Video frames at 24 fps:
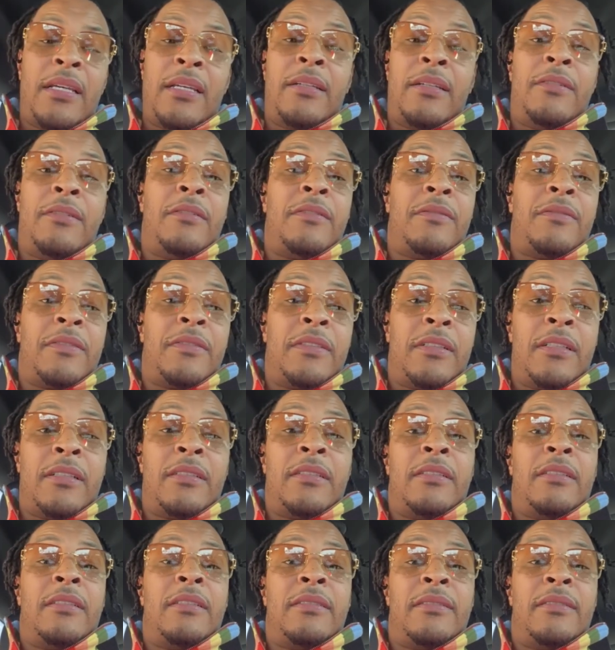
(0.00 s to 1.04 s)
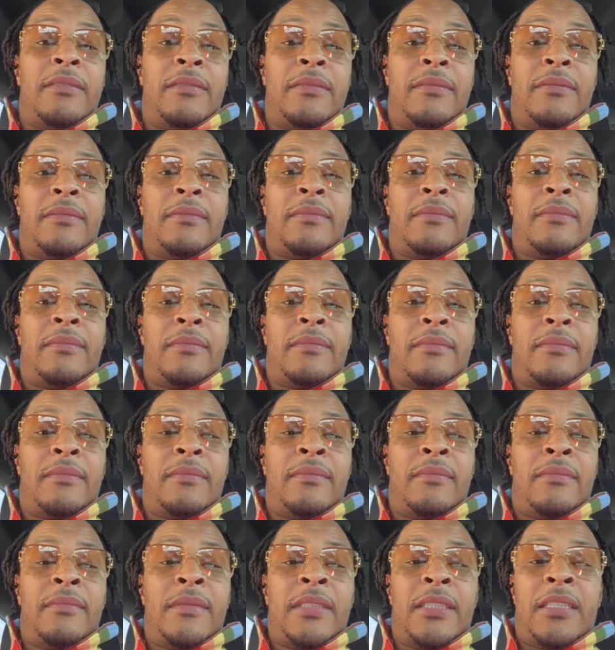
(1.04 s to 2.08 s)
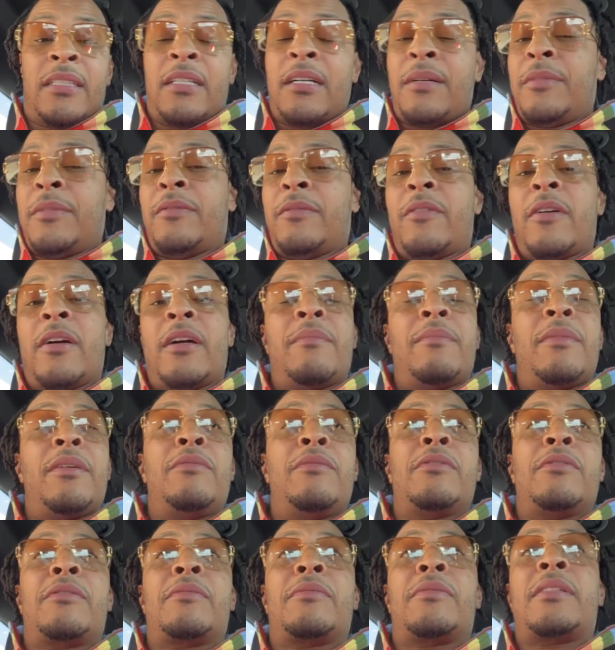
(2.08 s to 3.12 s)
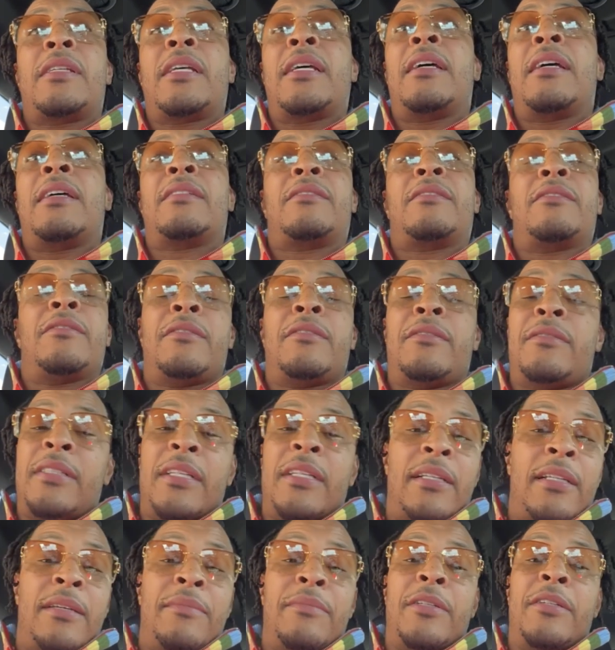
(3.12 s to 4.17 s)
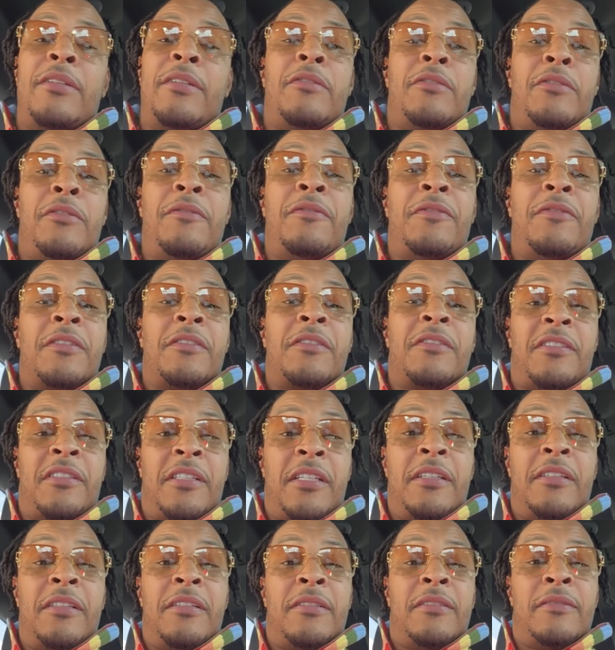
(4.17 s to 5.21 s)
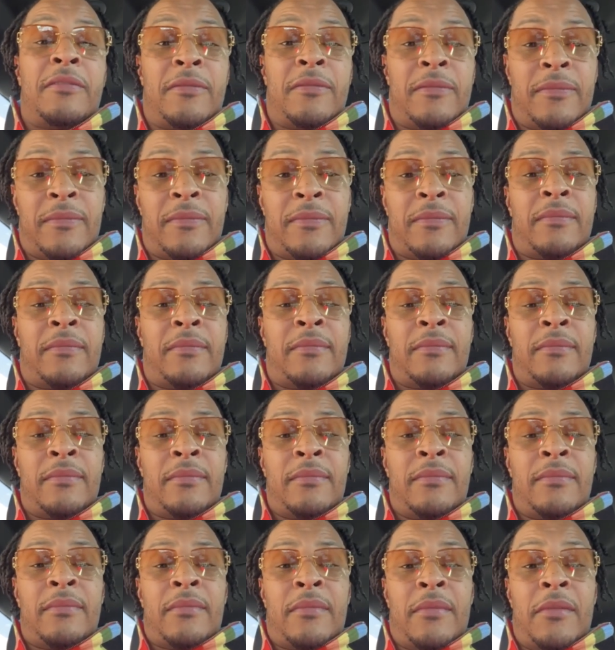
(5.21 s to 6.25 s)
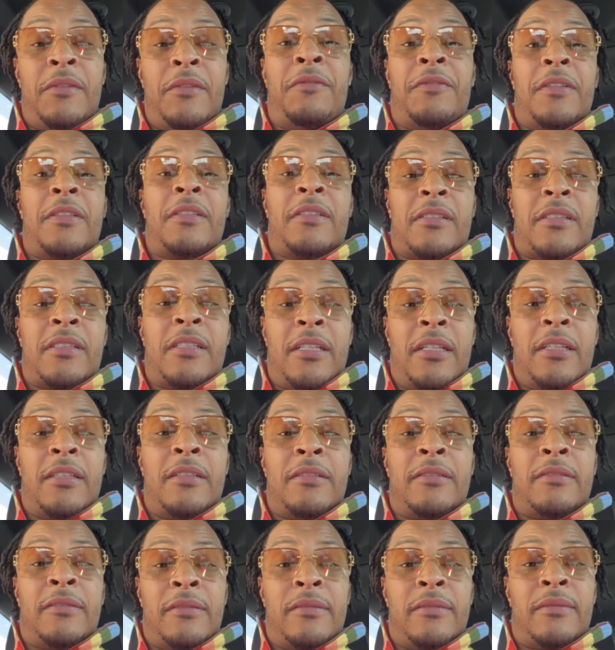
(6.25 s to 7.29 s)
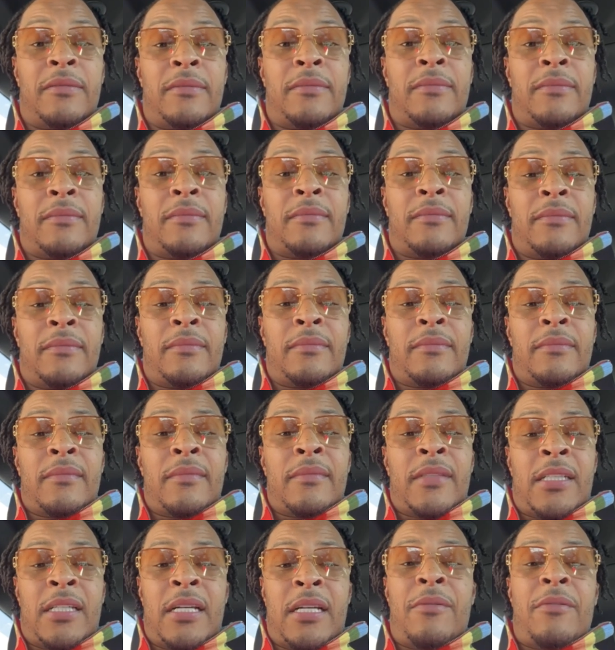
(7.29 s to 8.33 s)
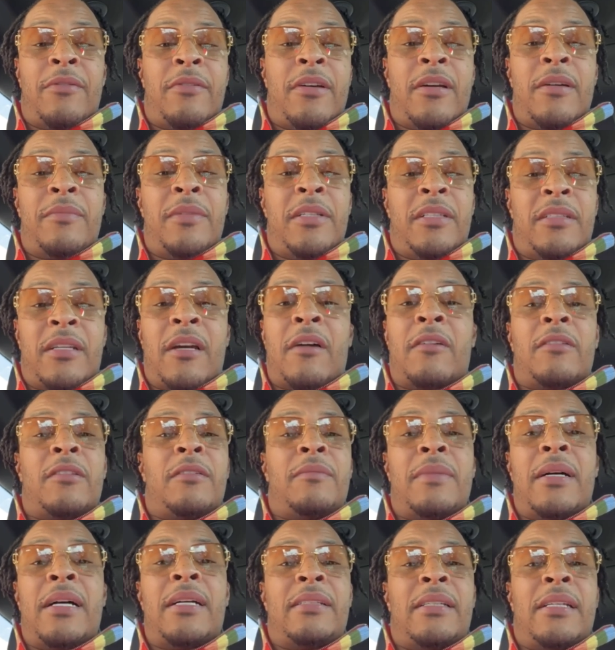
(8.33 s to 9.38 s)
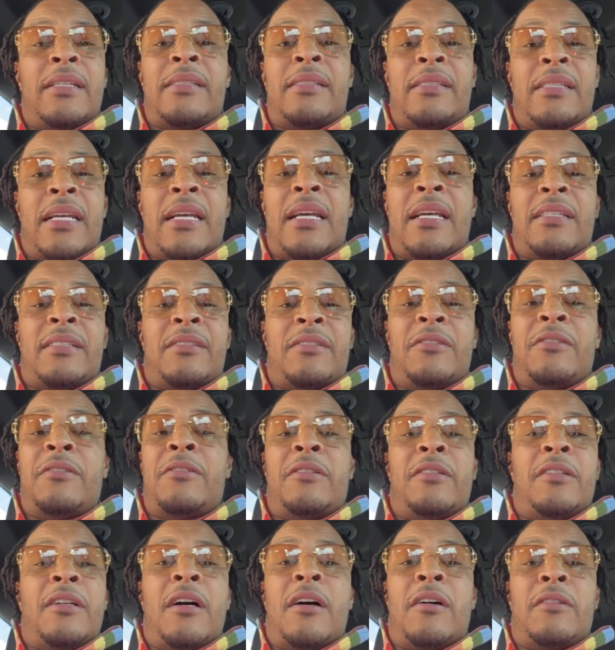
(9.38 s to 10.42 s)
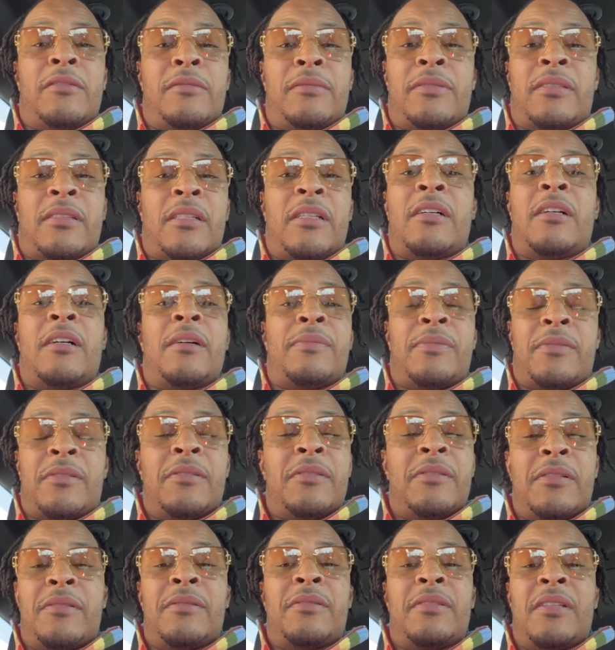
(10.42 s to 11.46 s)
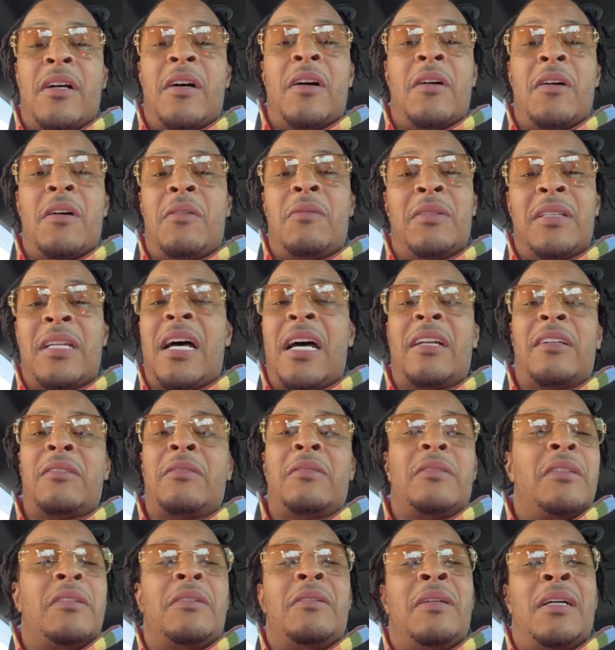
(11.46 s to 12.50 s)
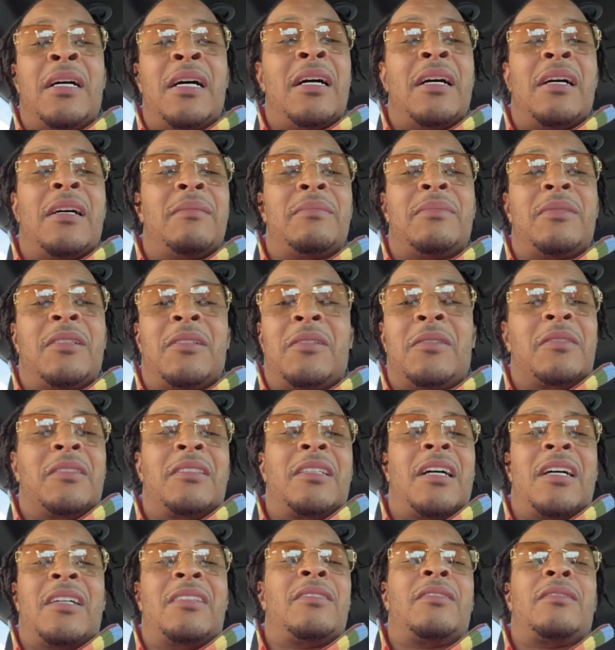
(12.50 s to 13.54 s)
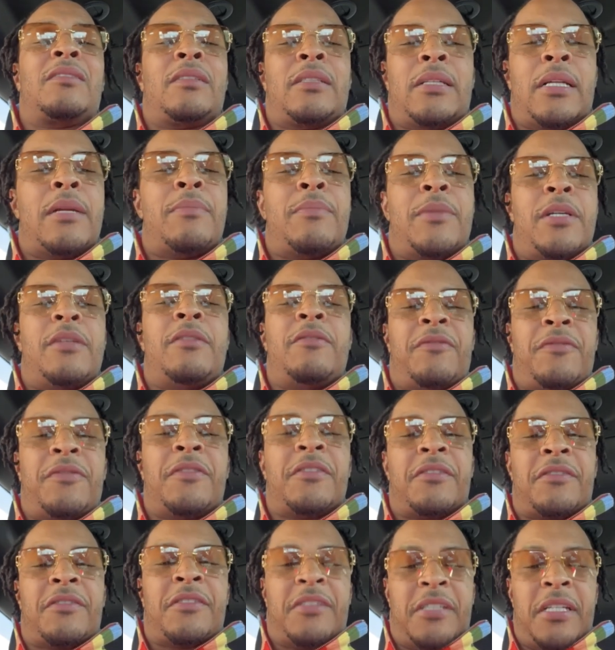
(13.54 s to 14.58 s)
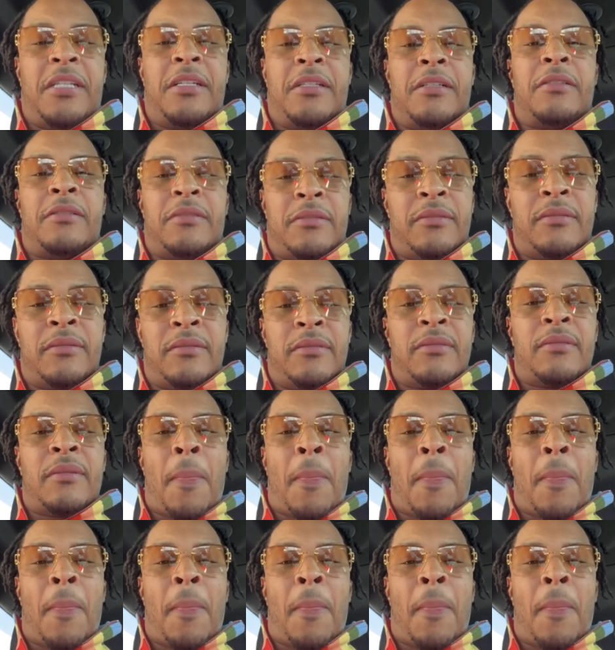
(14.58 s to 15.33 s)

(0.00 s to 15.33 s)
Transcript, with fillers: ain't going for none of it. Coming around me with some sad story, they let me know you finna steal. You finna steal. Come around me talking about that sad story, all them sob stories. Oh, well, I don't know how I'm gonna, I don't know that mean you finna steal.